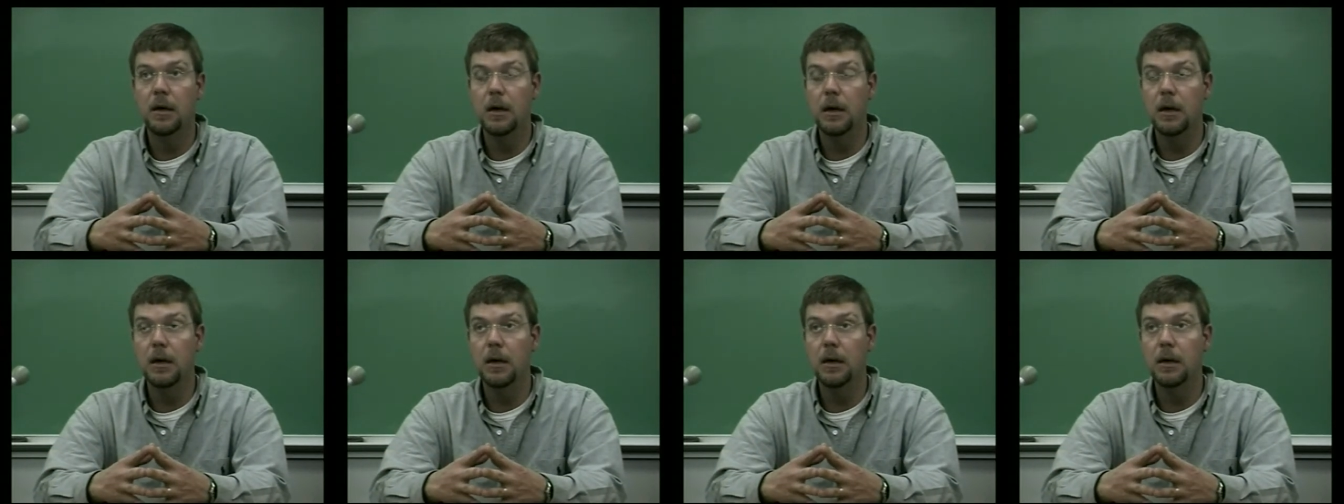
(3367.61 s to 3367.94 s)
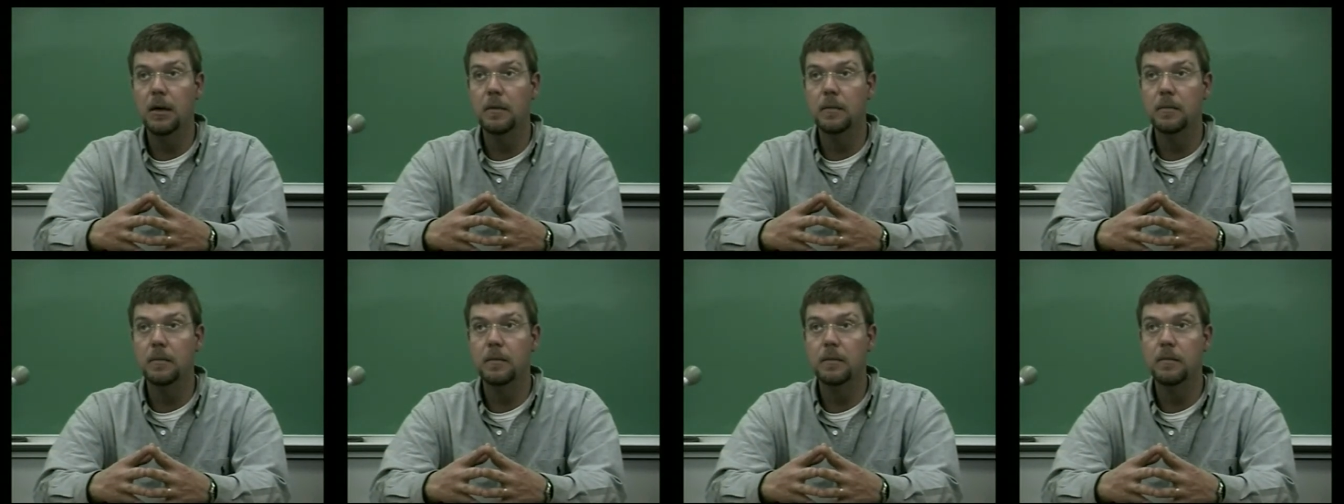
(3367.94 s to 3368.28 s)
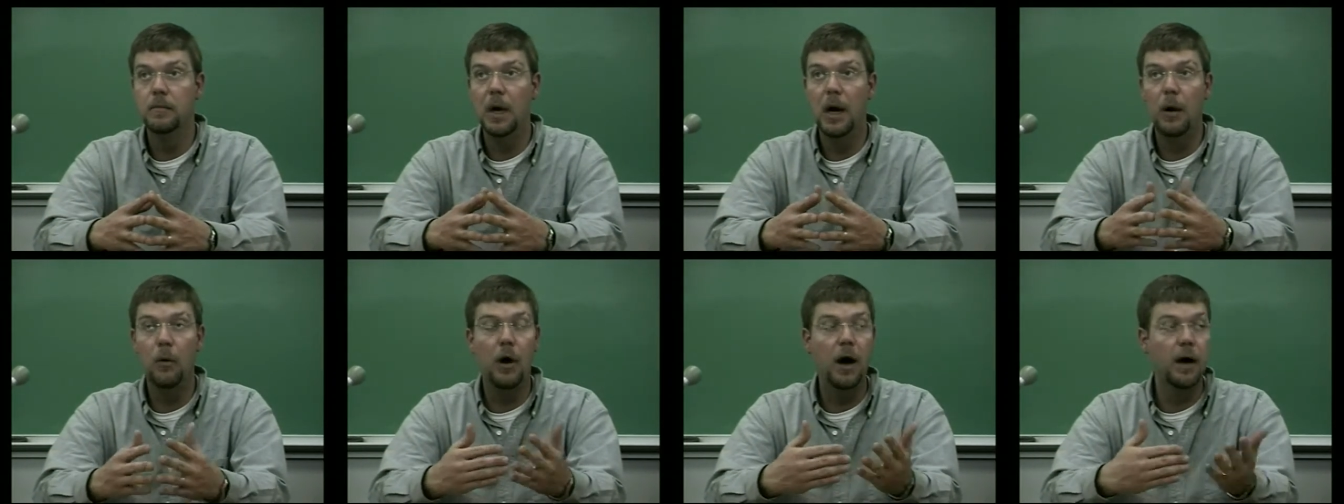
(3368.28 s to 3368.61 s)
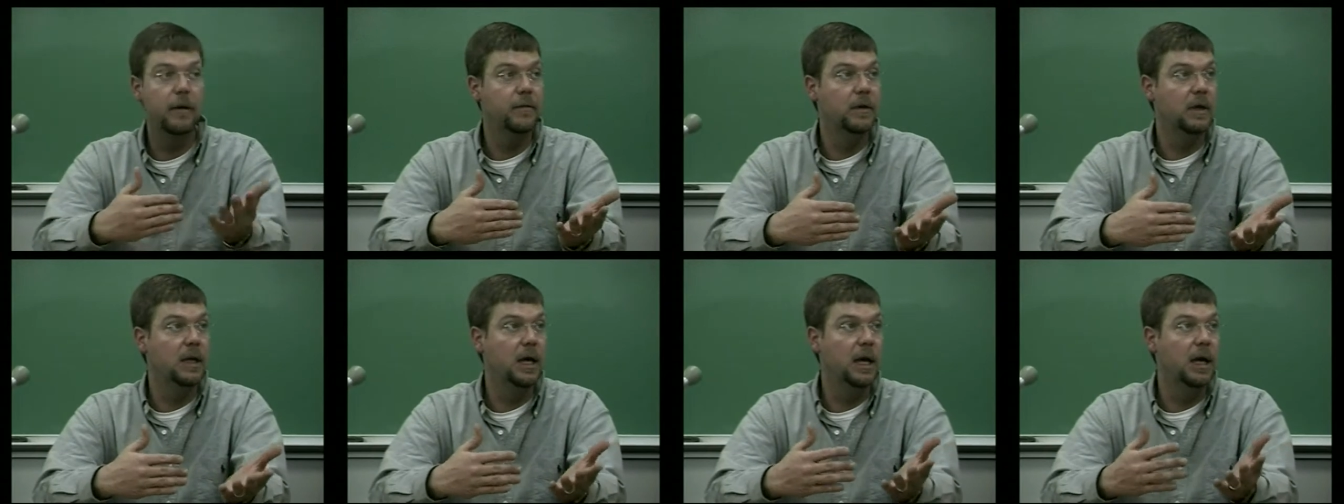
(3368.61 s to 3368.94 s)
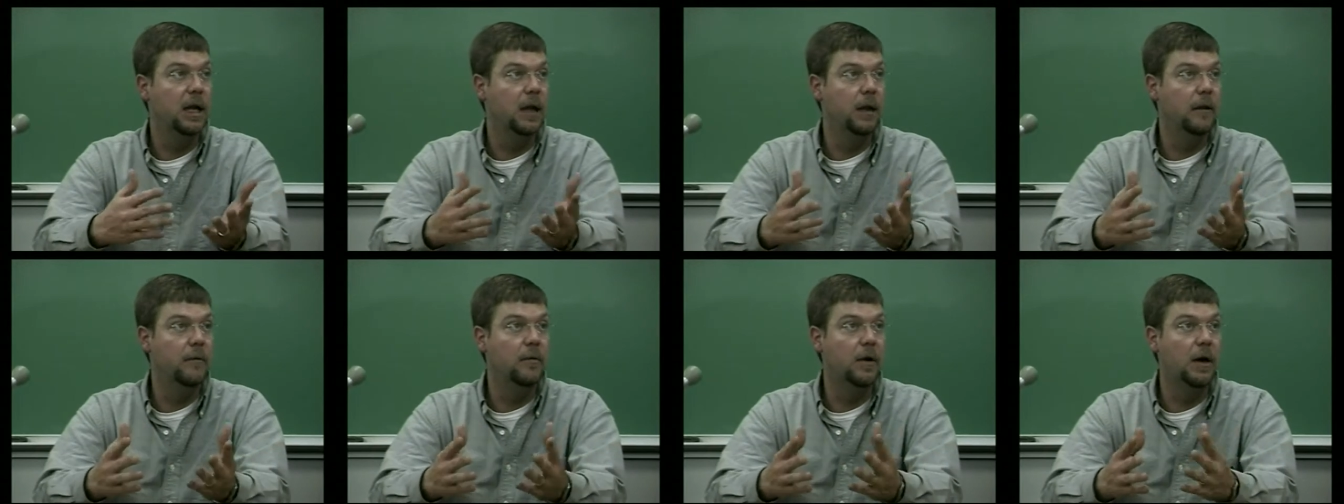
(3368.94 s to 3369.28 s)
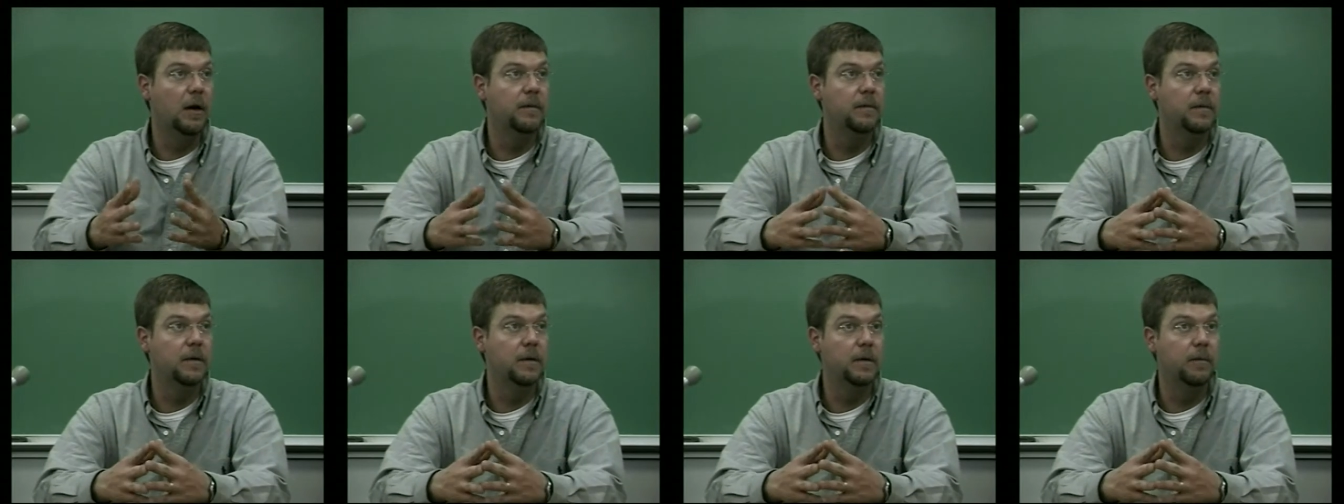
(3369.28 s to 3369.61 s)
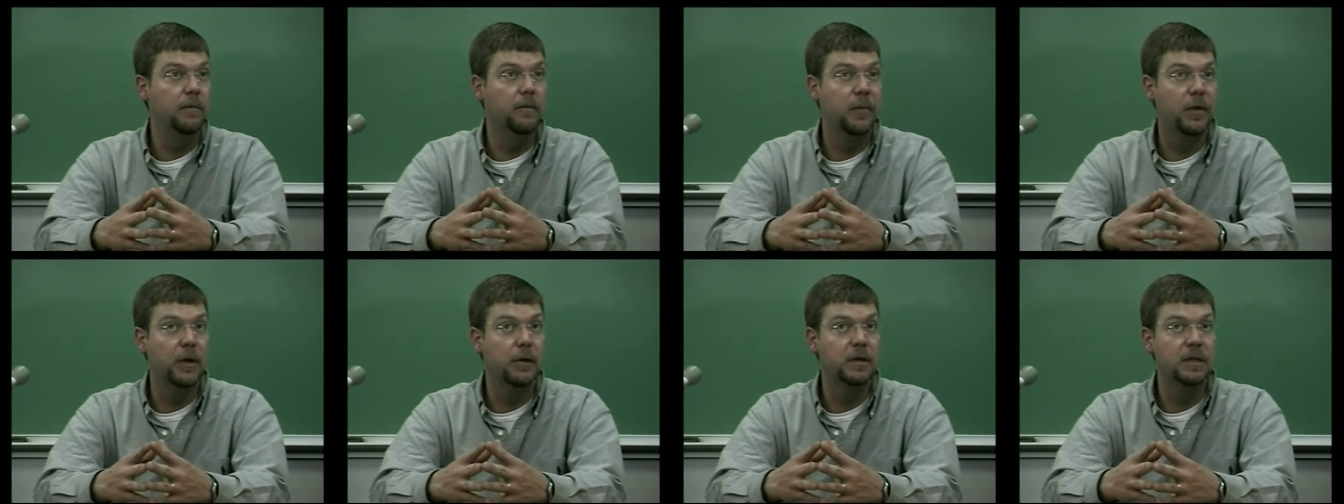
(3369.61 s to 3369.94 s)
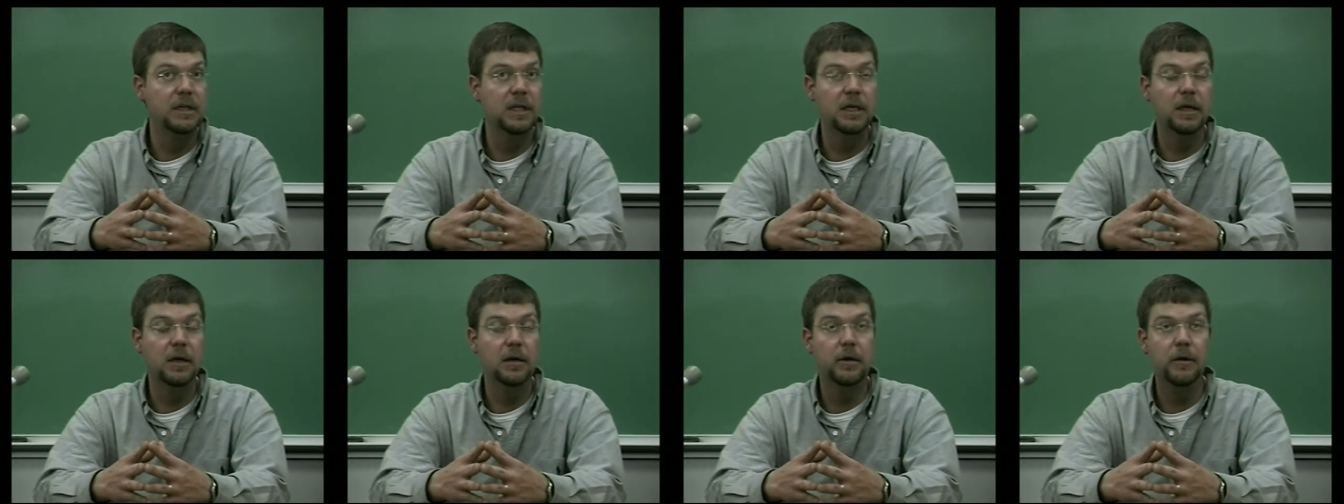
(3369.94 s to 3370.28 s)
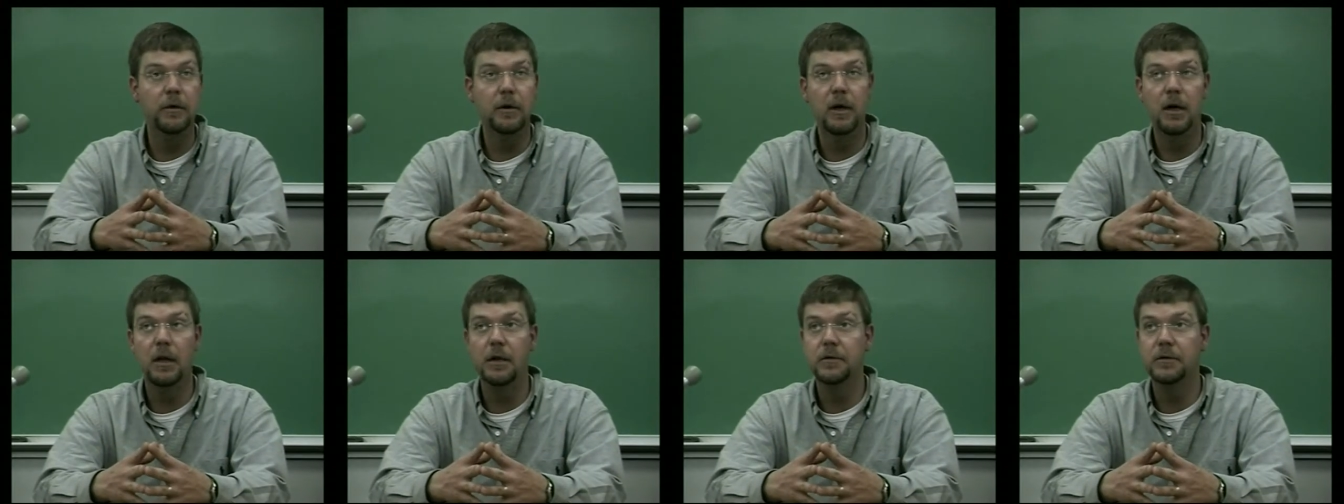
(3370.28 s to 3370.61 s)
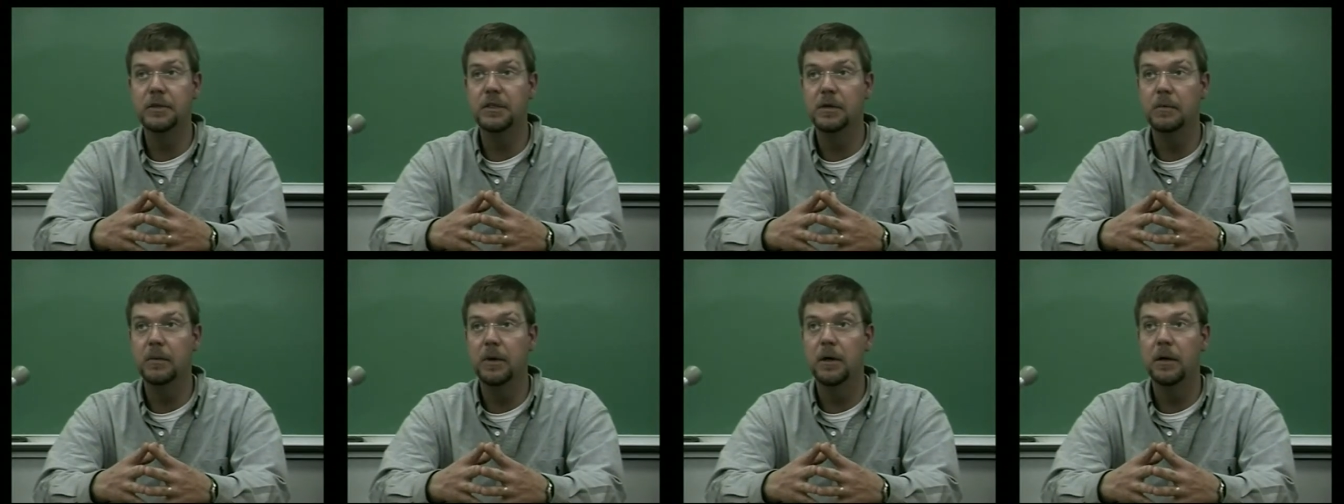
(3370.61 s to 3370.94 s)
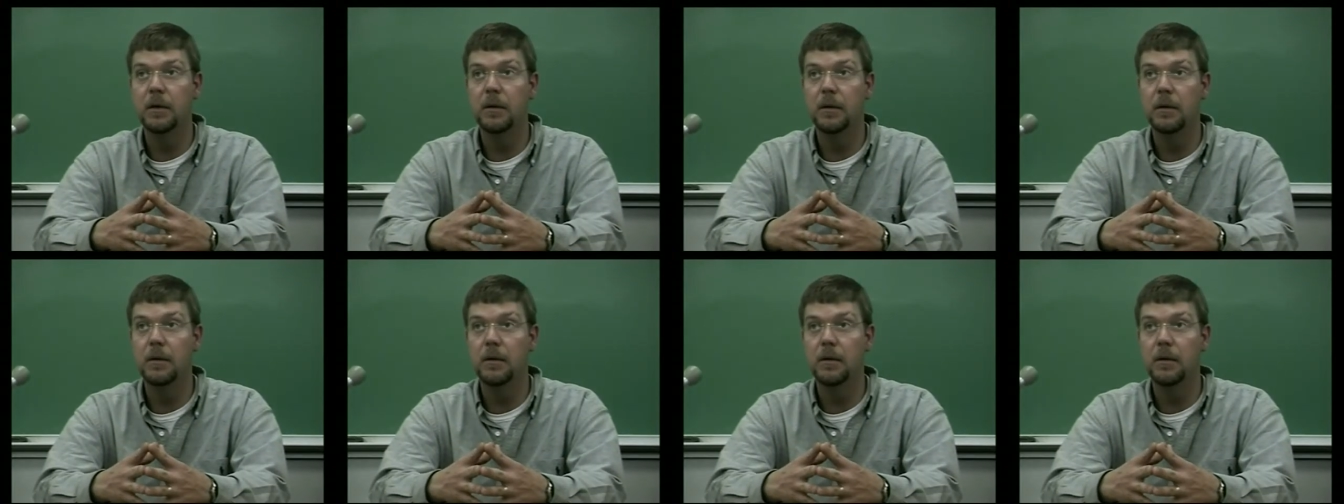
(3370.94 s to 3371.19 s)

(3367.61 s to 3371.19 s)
Um, my wife and I live off of thirteen hundred dollars a month